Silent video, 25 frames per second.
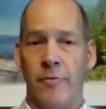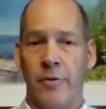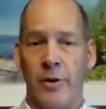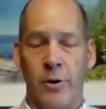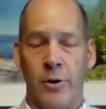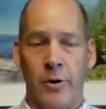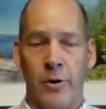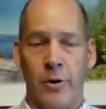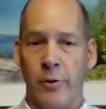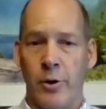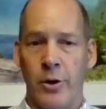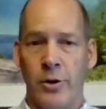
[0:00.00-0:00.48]

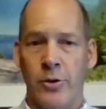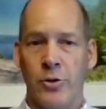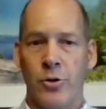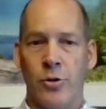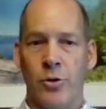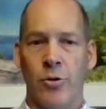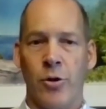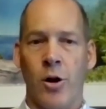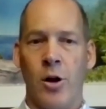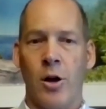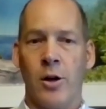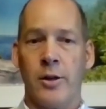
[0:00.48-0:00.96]
very, very
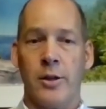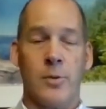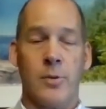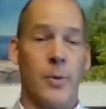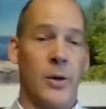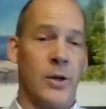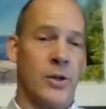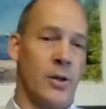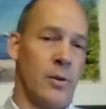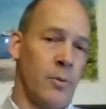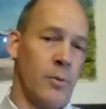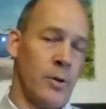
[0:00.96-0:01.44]
strong,
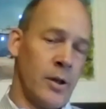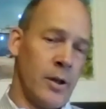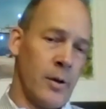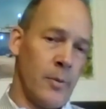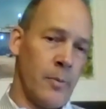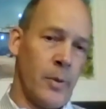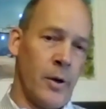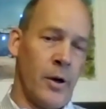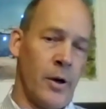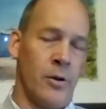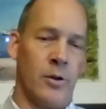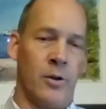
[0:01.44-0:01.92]
especially when
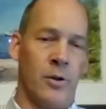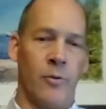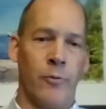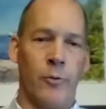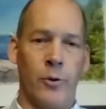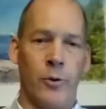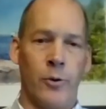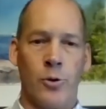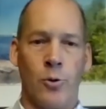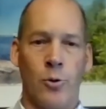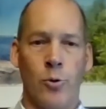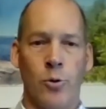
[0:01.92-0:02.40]
compared to the
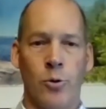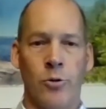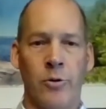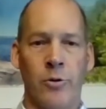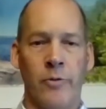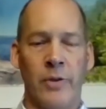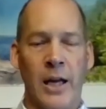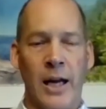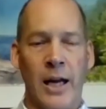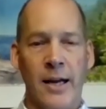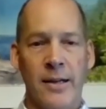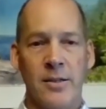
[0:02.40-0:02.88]
first quarter
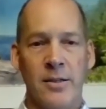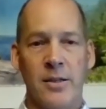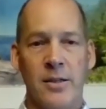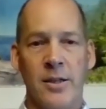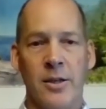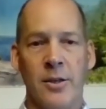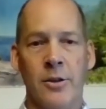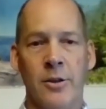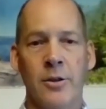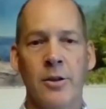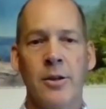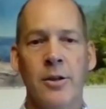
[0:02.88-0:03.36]
of last
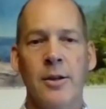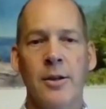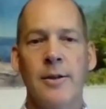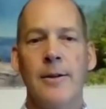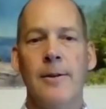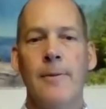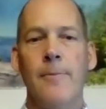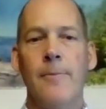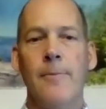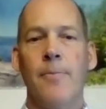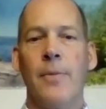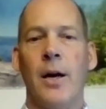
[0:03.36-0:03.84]
year.
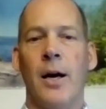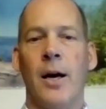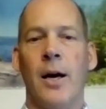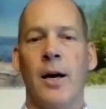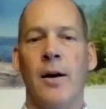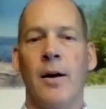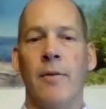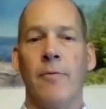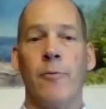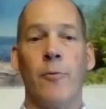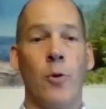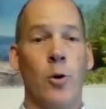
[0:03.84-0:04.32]

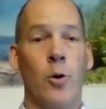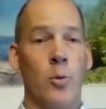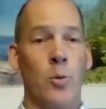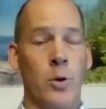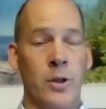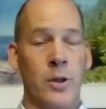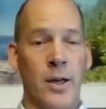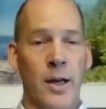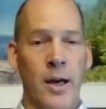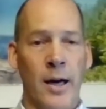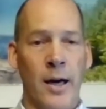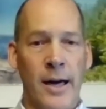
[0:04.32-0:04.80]

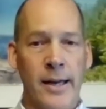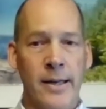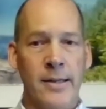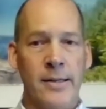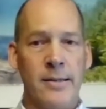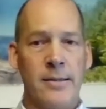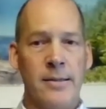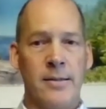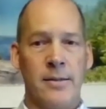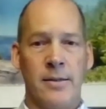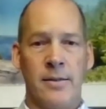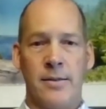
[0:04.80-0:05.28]
Forward
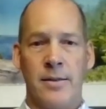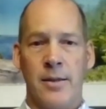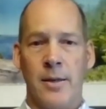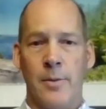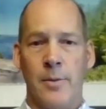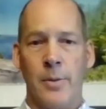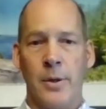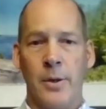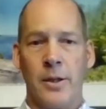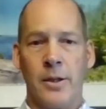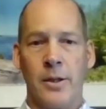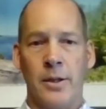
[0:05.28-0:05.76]
guidance is
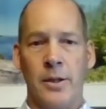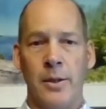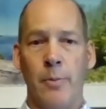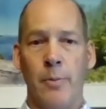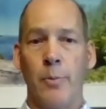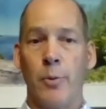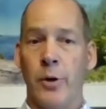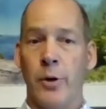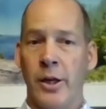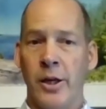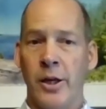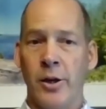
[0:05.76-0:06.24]
typically
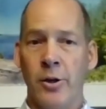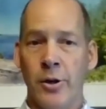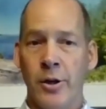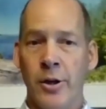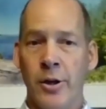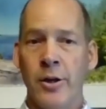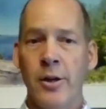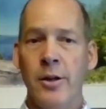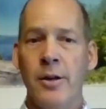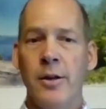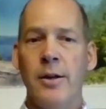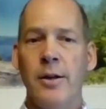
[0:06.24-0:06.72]
pretty
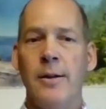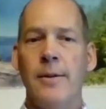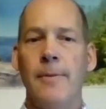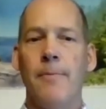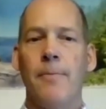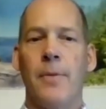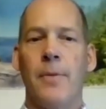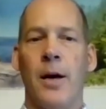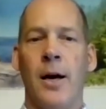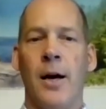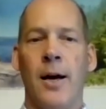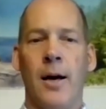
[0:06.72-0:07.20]
good.
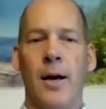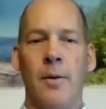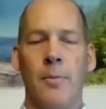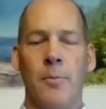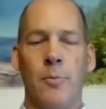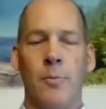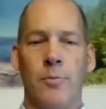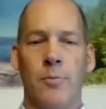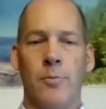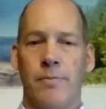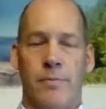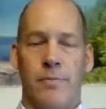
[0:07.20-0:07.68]

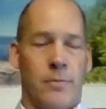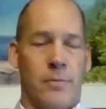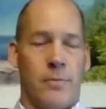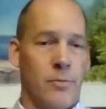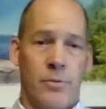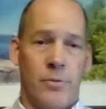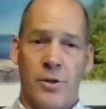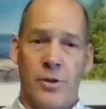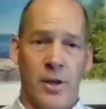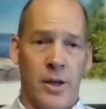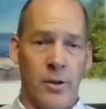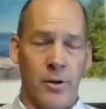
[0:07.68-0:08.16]

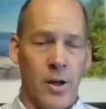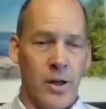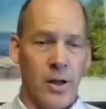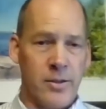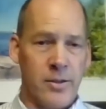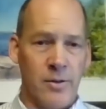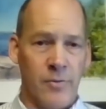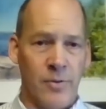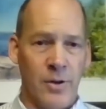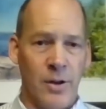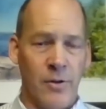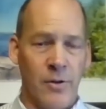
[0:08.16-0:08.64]
Seeing
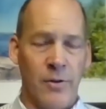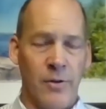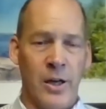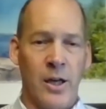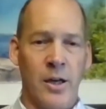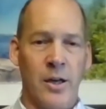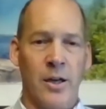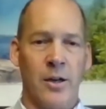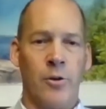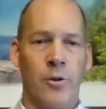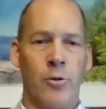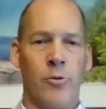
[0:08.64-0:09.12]
lots of
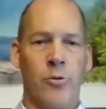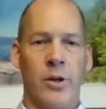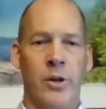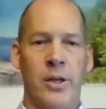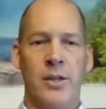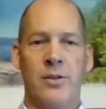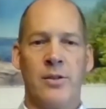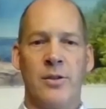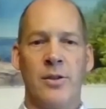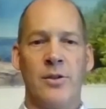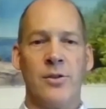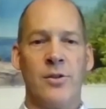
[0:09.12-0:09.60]
dividend
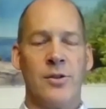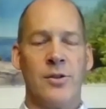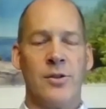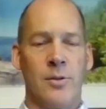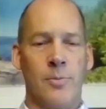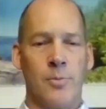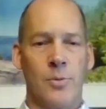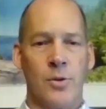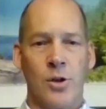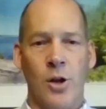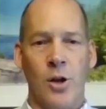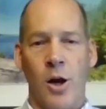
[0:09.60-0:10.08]
increases,
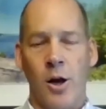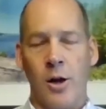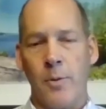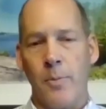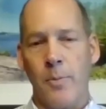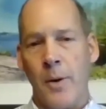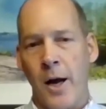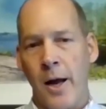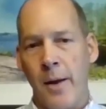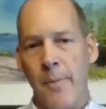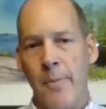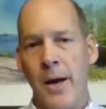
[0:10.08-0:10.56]
some stock
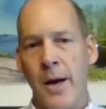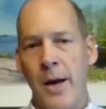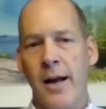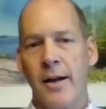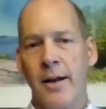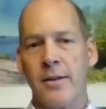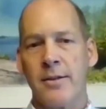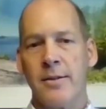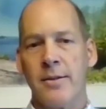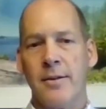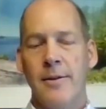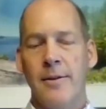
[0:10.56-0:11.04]

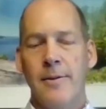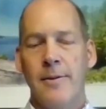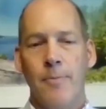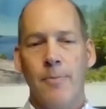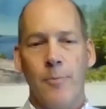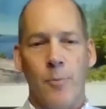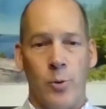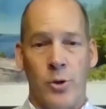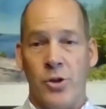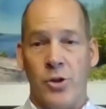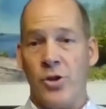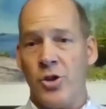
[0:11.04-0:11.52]
buybacks,
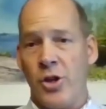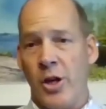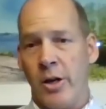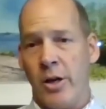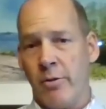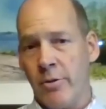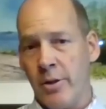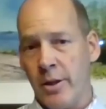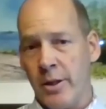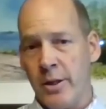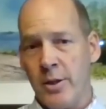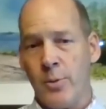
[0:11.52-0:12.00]
which
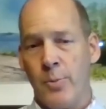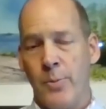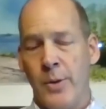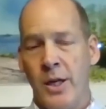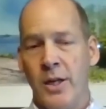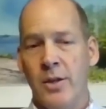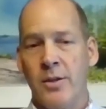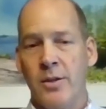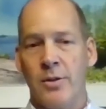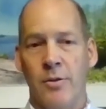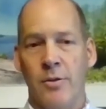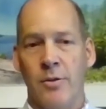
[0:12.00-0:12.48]
generally
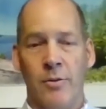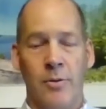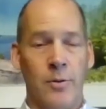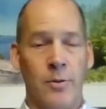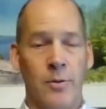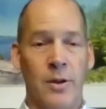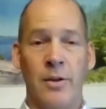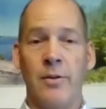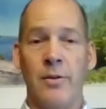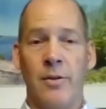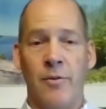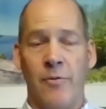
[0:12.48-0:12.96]
speaks to
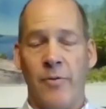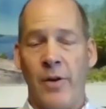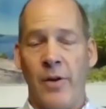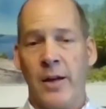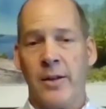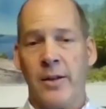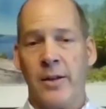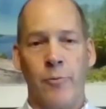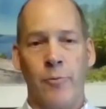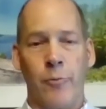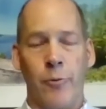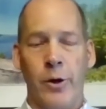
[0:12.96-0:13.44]
the
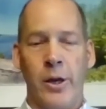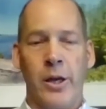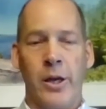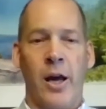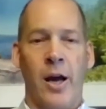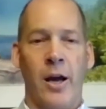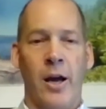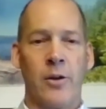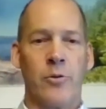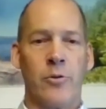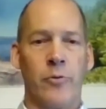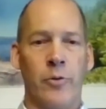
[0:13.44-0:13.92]
fact that free
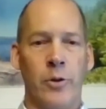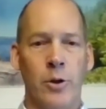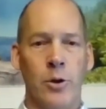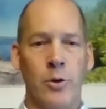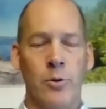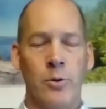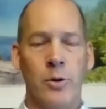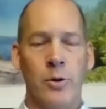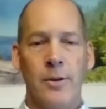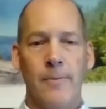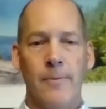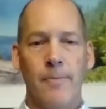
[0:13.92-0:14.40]
cash
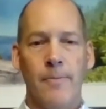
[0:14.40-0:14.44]
flow